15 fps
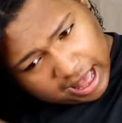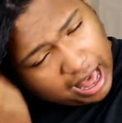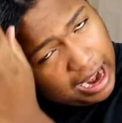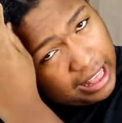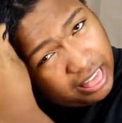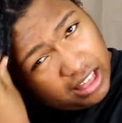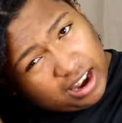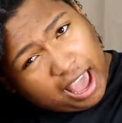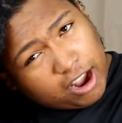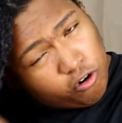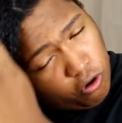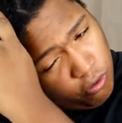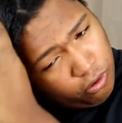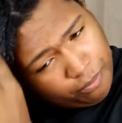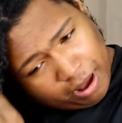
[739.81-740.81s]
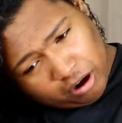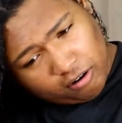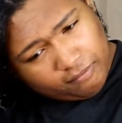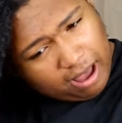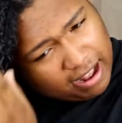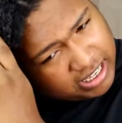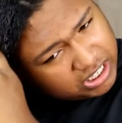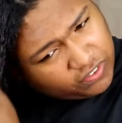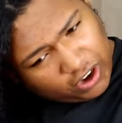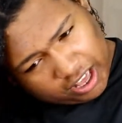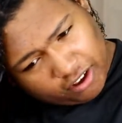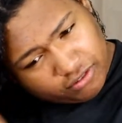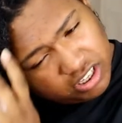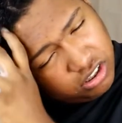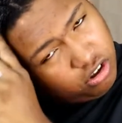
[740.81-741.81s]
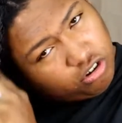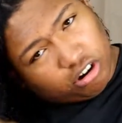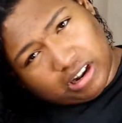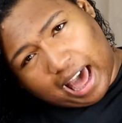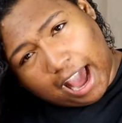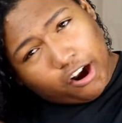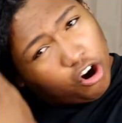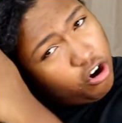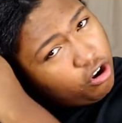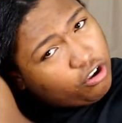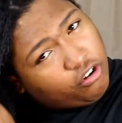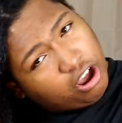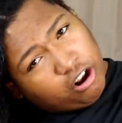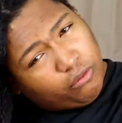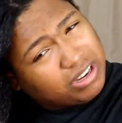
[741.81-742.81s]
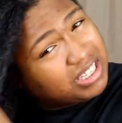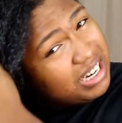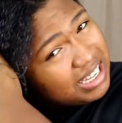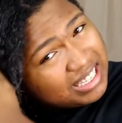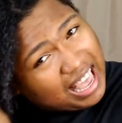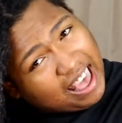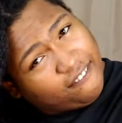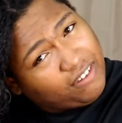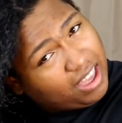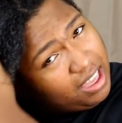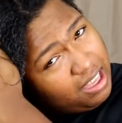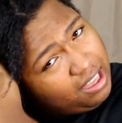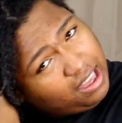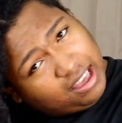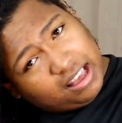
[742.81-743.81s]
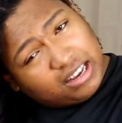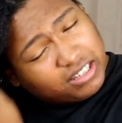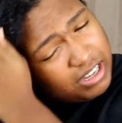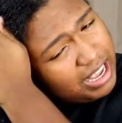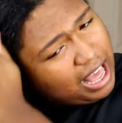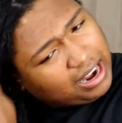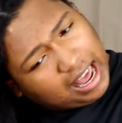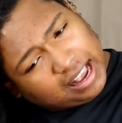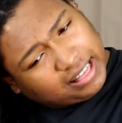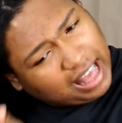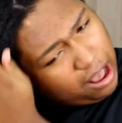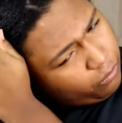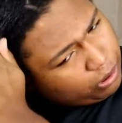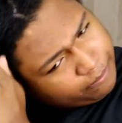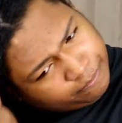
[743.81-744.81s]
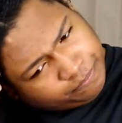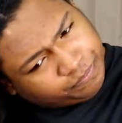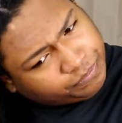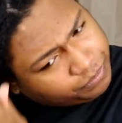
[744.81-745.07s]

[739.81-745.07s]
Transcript: I like the light green one better. I just feel like it was a little lighter and it wasn't as heavy, so y'all like that one.